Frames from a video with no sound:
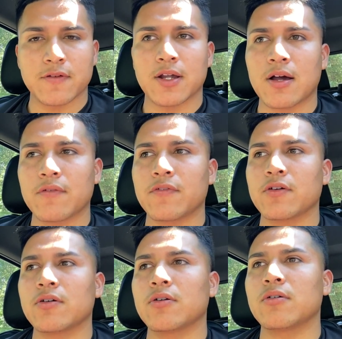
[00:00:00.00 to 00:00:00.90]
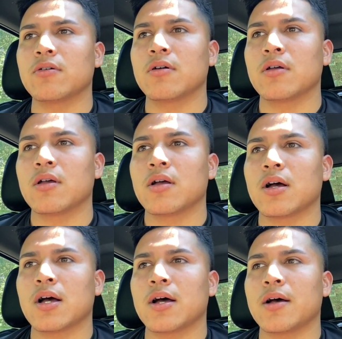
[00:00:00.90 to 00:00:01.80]
Now I feel
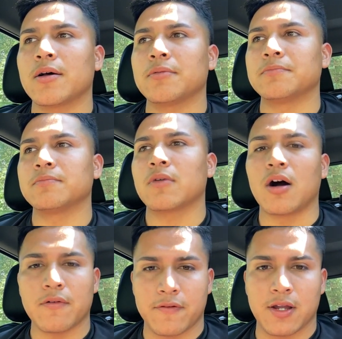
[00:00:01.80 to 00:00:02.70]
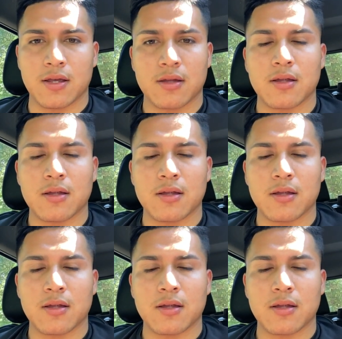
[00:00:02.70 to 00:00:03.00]
confident.